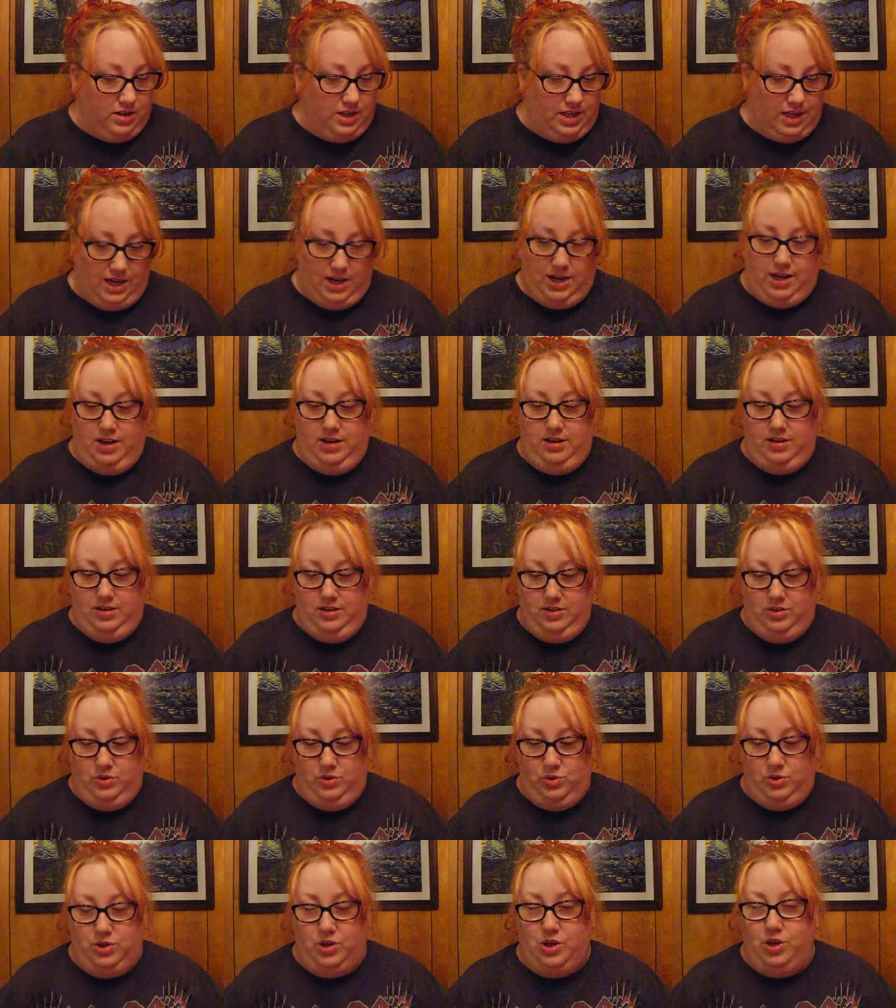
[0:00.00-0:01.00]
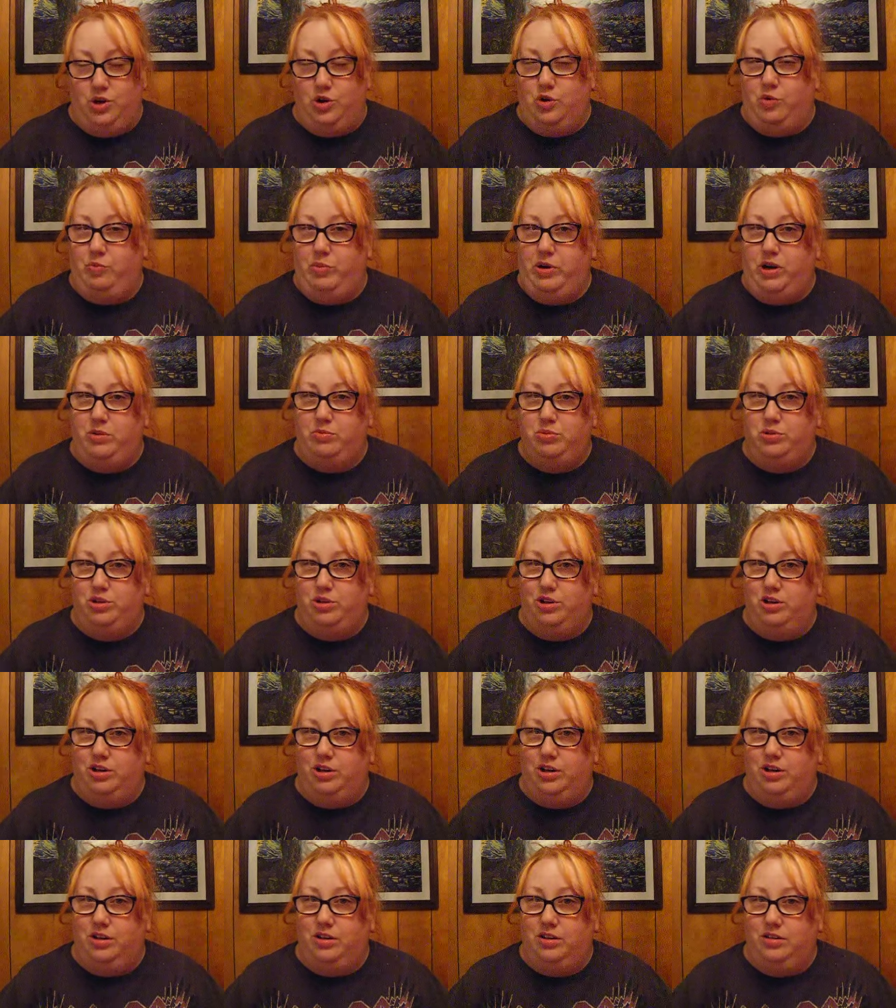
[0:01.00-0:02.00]
yeah, so Pop
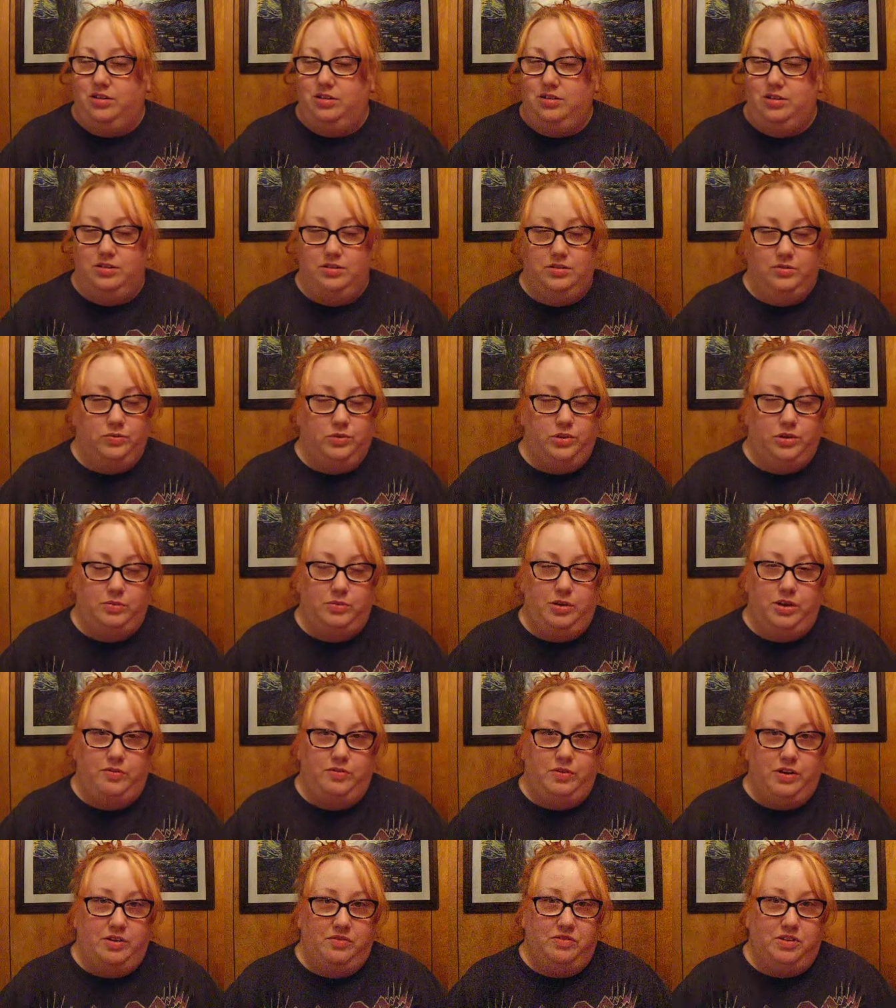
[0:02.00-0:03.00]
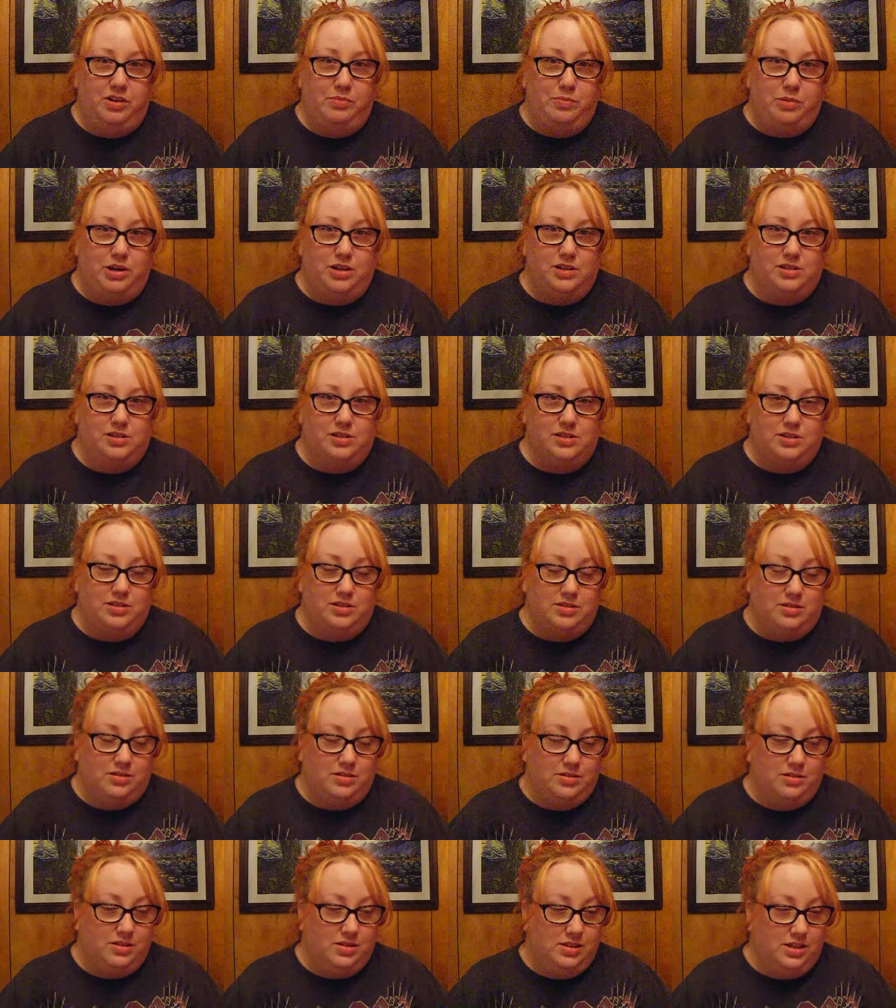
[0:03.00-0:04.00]
Sugar, one of my favorite
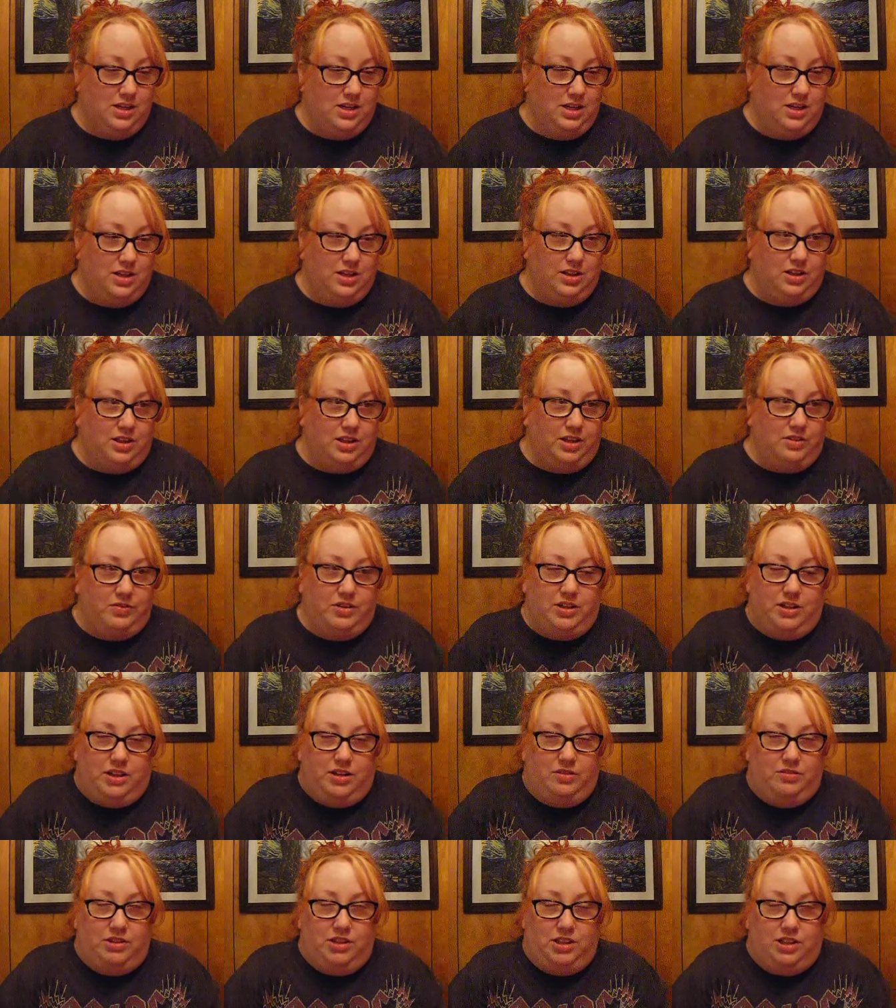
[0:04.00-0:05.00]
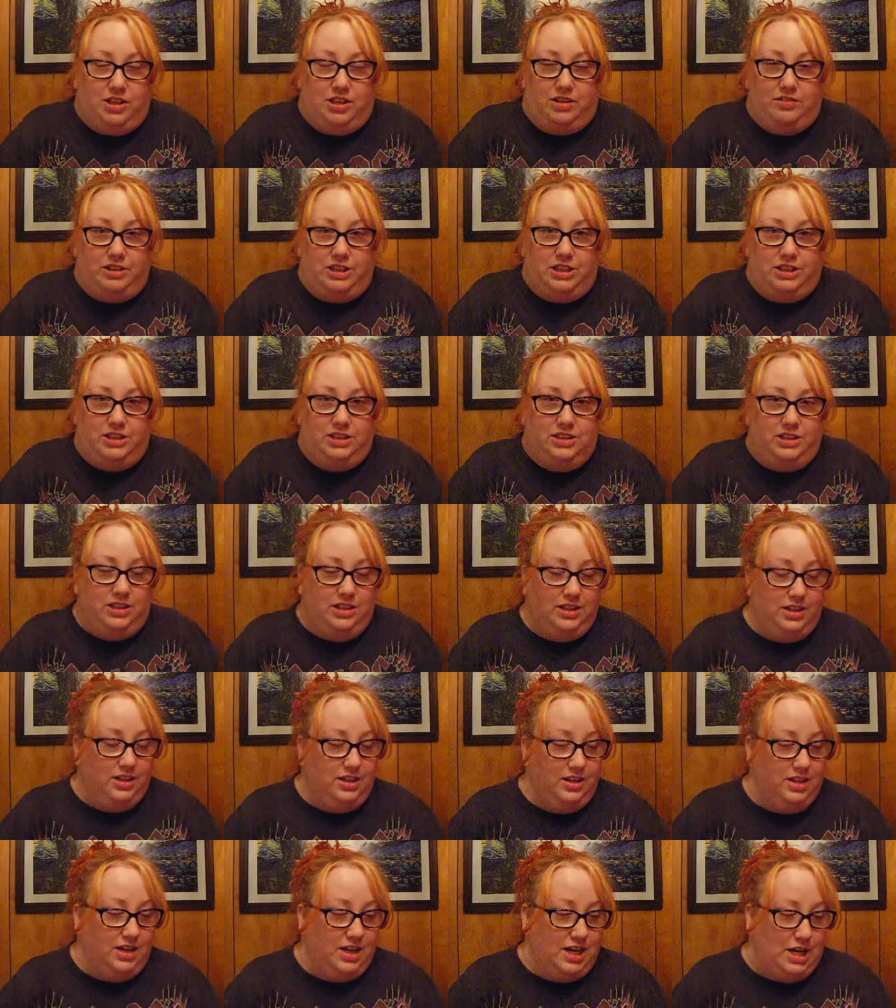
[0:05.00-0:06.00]
boxes. Love it, love it, love
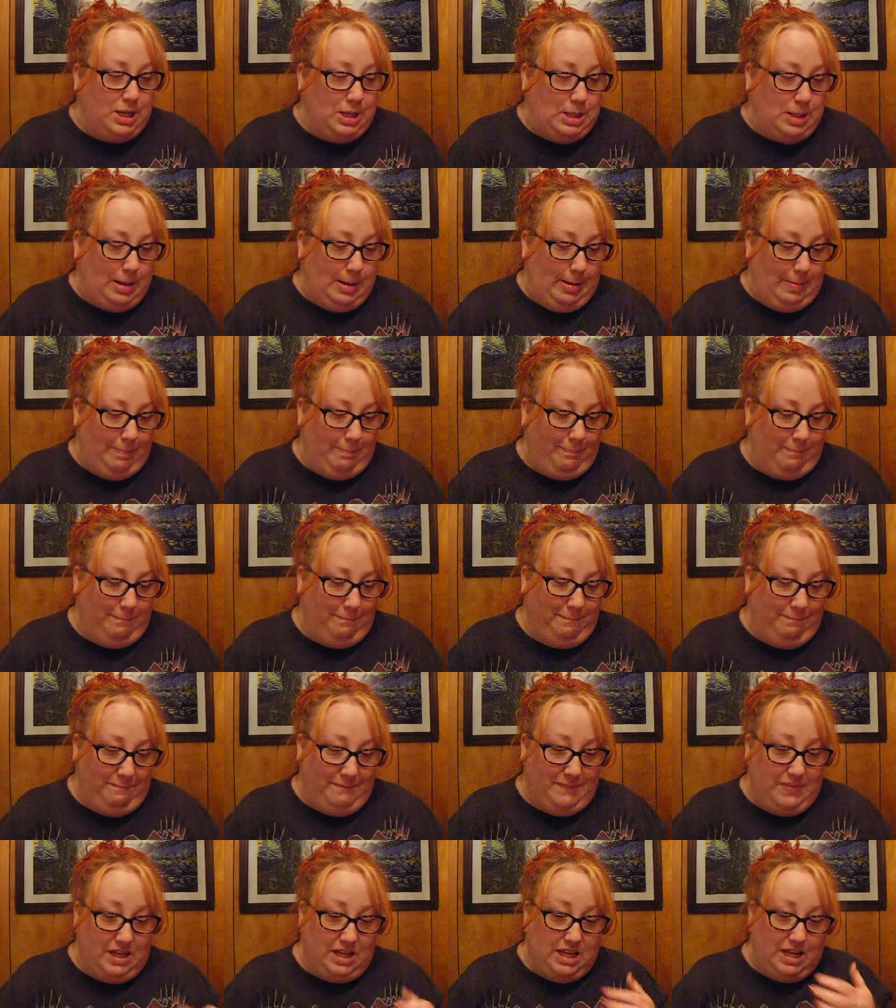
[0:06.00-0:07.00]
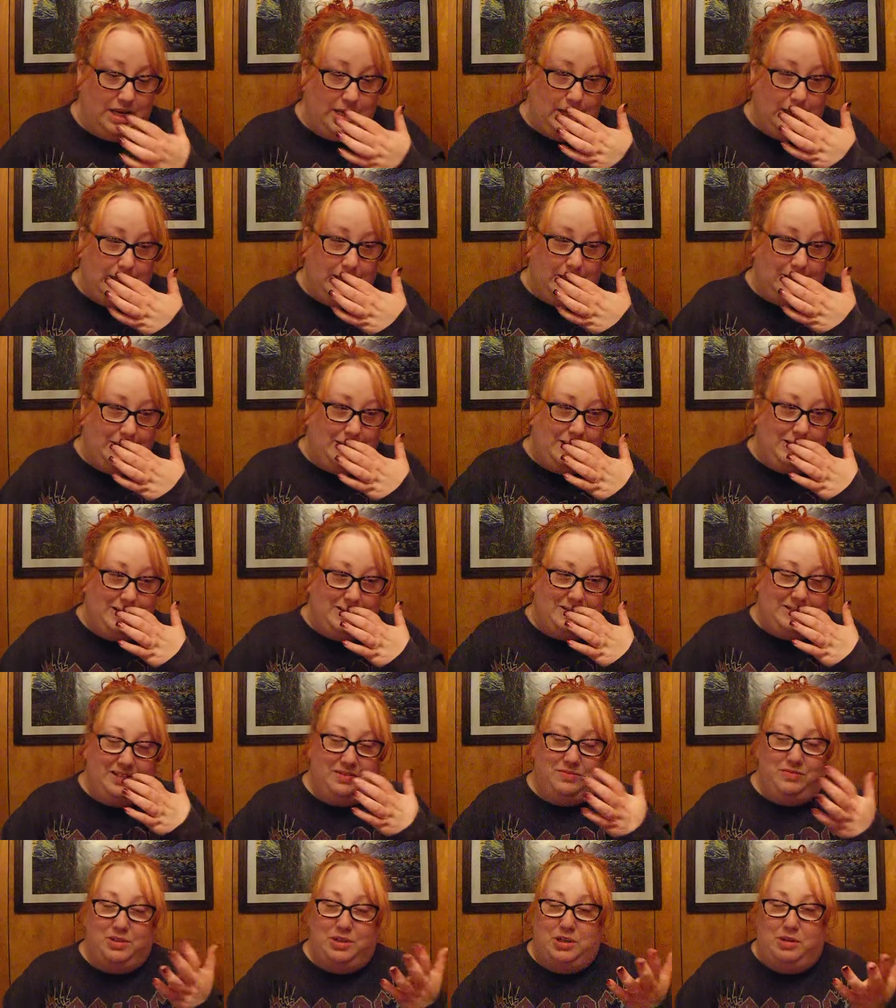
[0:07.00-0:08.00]
it. Um, and
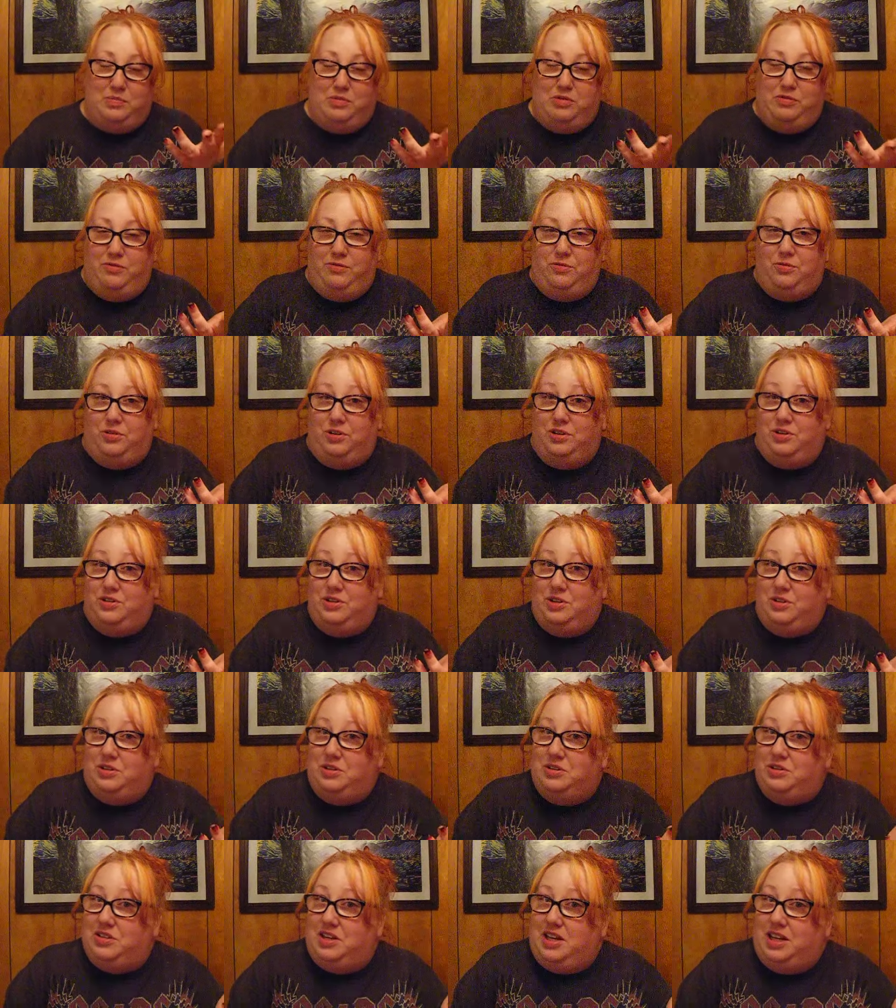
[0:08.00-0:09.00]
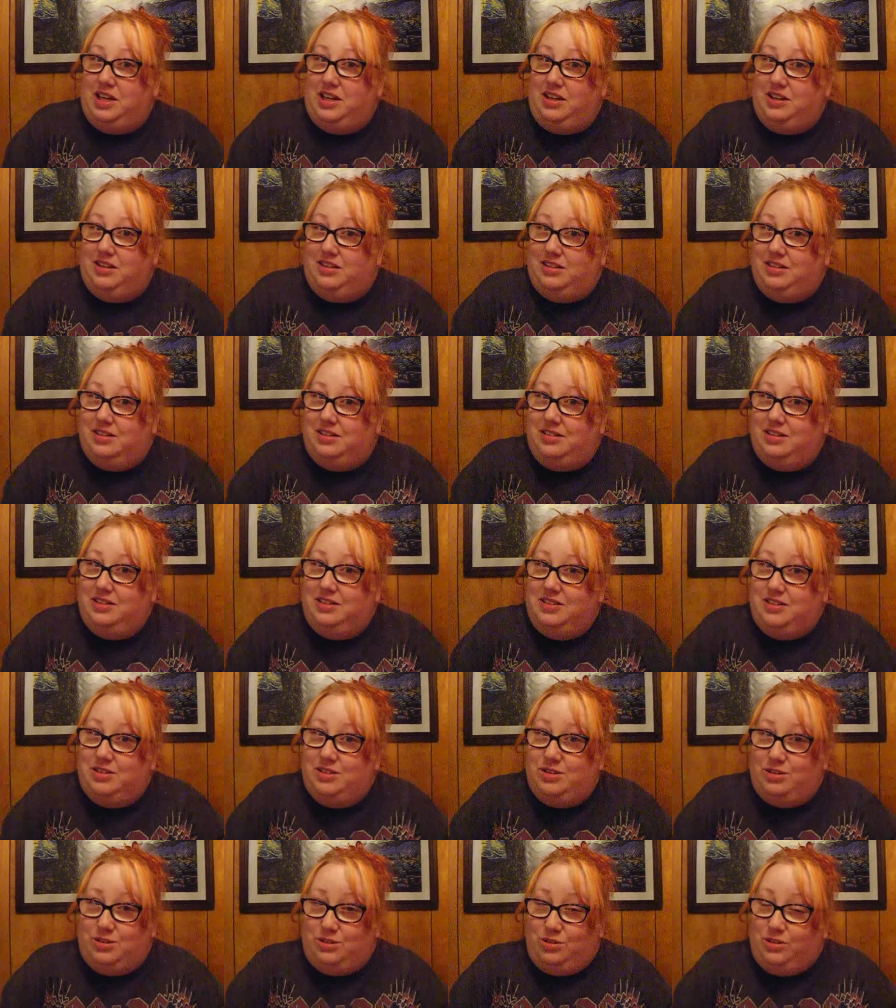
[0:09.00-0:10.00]
as I've said before, as long as I can
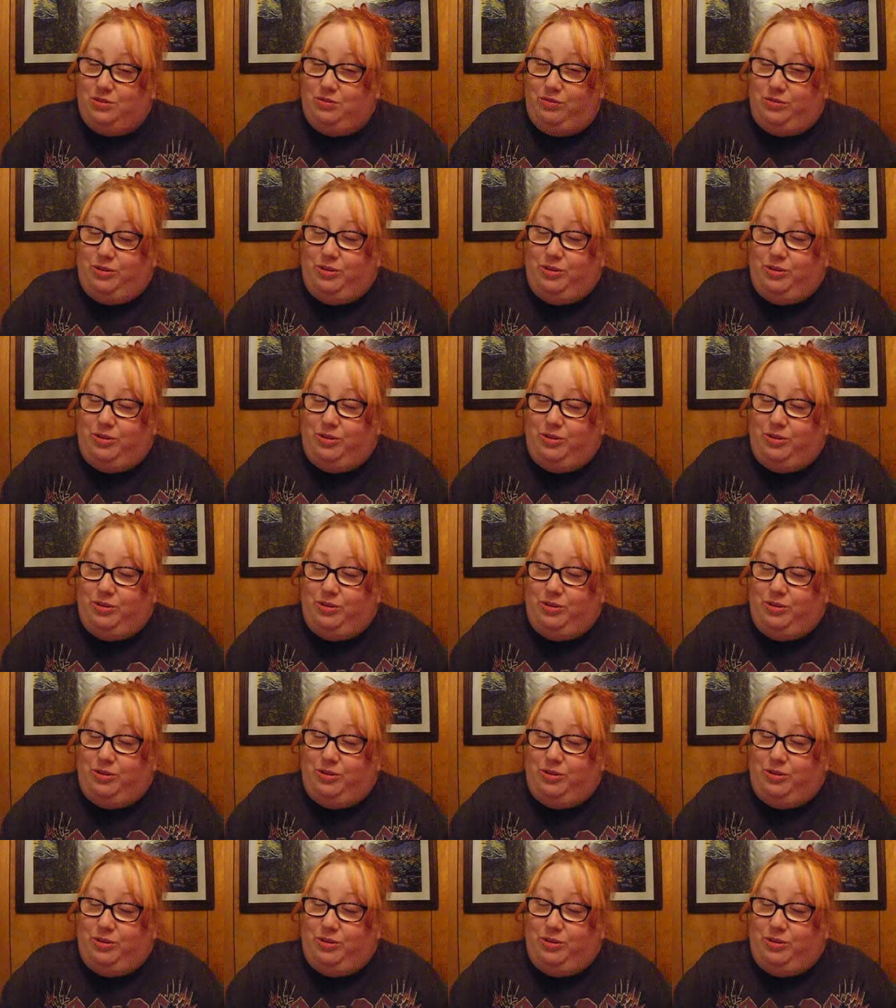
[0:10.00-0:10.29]
still